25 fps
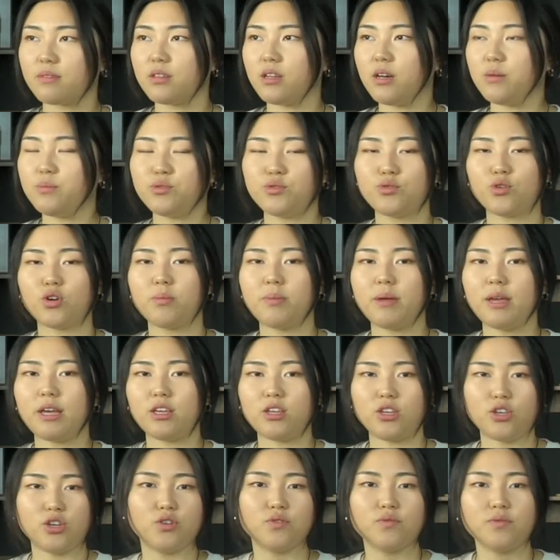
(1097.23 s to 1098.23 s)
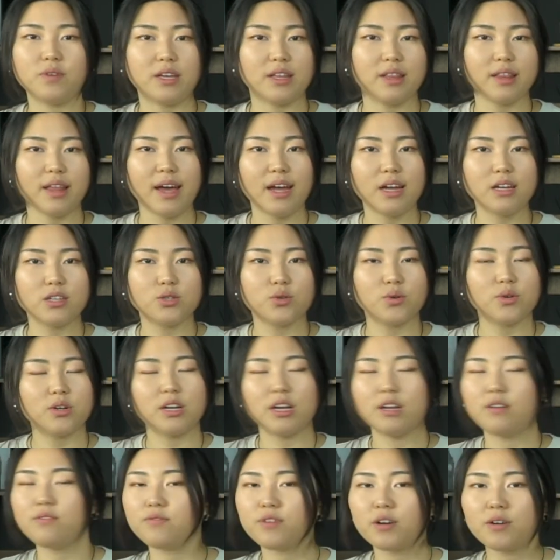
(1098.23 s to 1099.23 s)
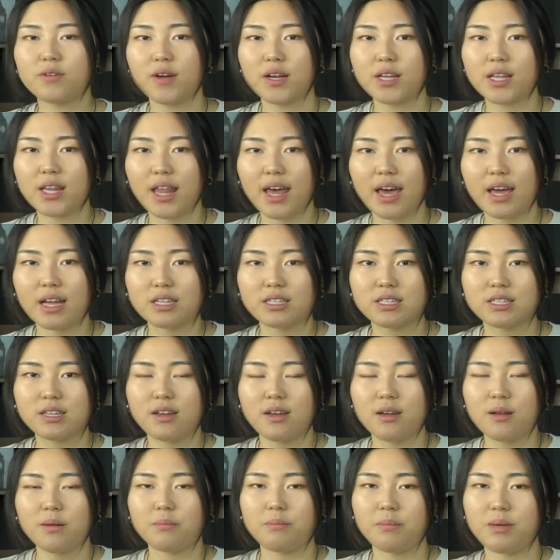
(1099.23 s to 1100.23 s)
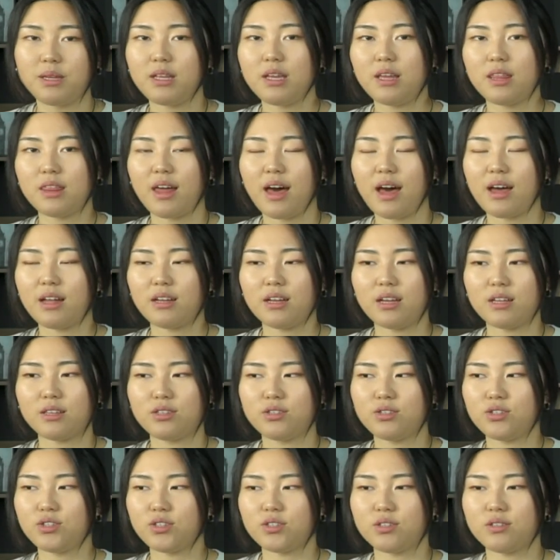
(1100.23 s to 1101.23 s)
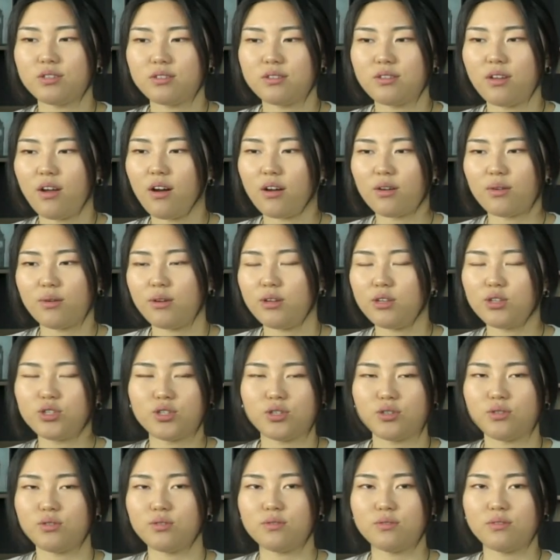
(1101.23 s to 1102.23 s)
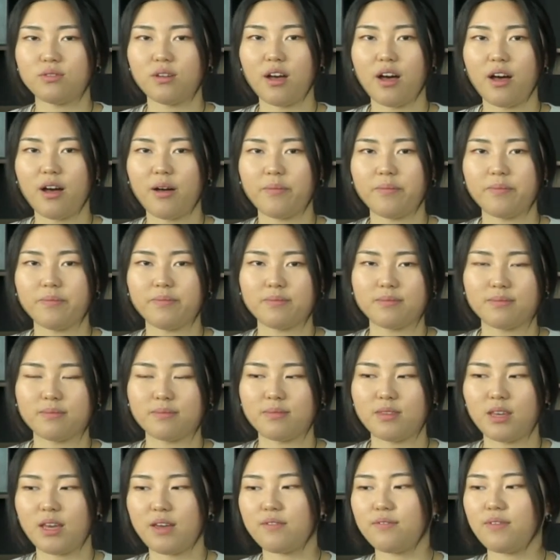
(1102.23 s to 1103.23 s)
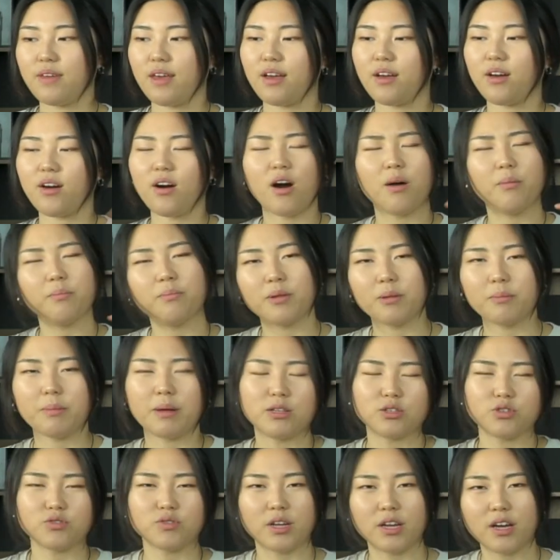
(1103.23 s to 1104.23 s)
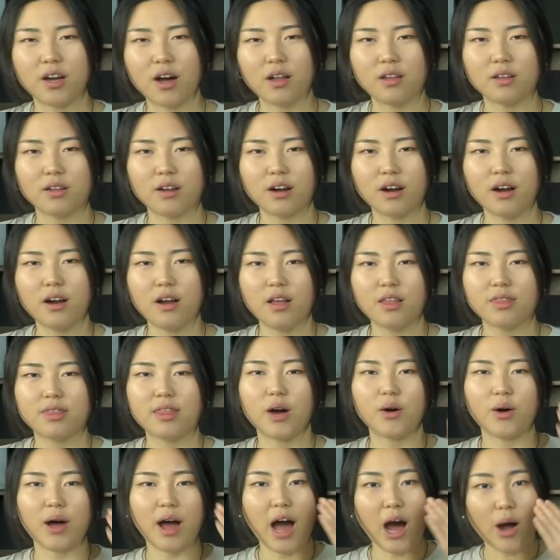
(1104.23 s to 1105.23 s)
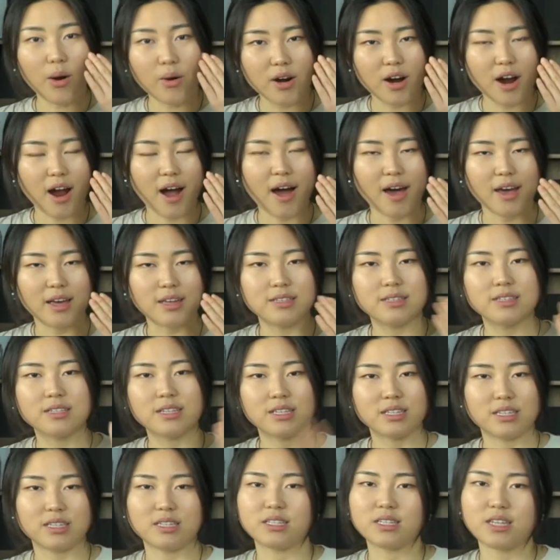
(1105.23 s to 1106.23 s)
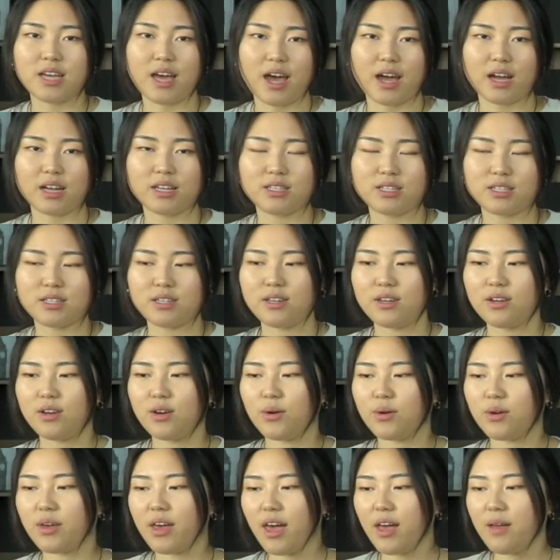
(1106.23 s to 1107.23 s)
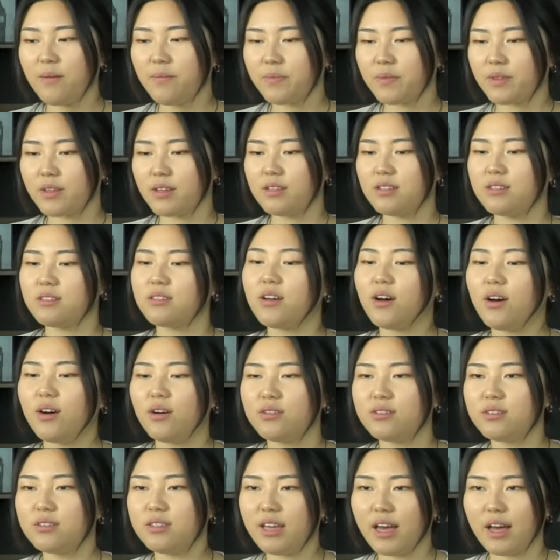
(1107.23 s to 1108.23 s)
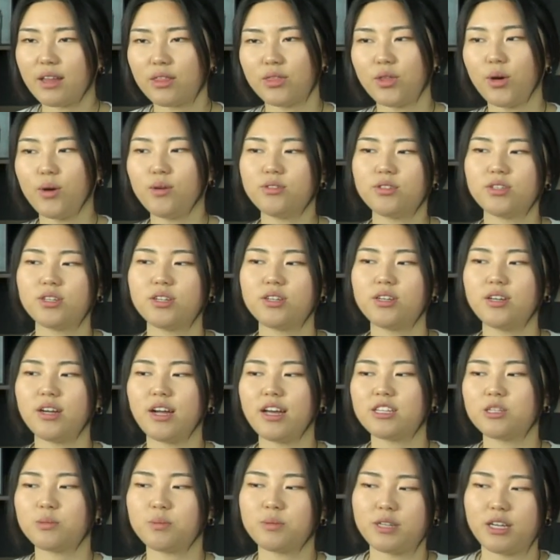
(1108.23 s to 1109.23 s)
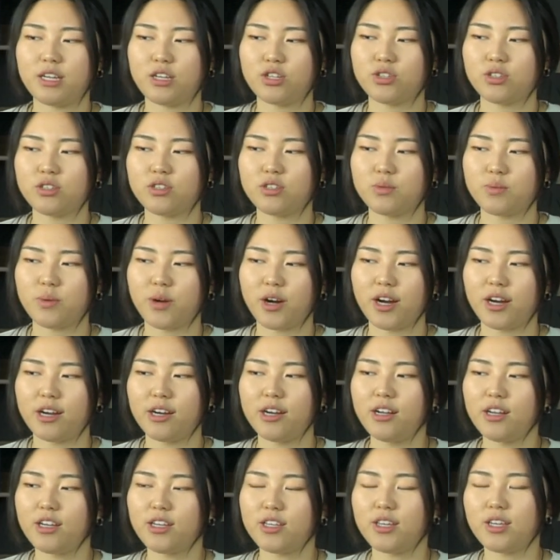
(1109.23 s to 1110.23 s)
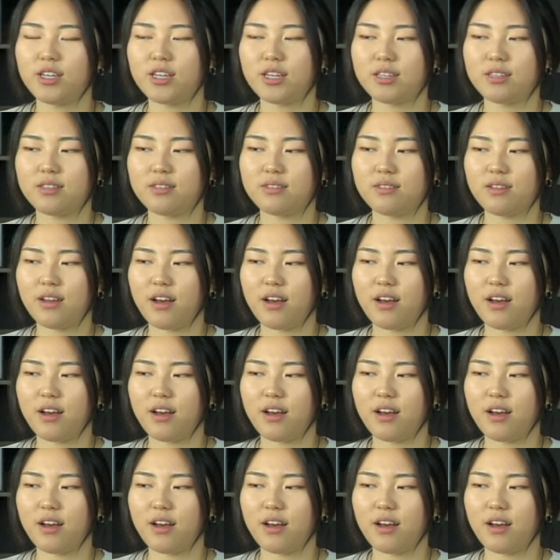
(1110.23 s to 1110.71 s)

absorbing UV light or infrared light, meaning that it's just not going to give a complementary color that our eyes can detect, okay? So yeah, those are explanations where you could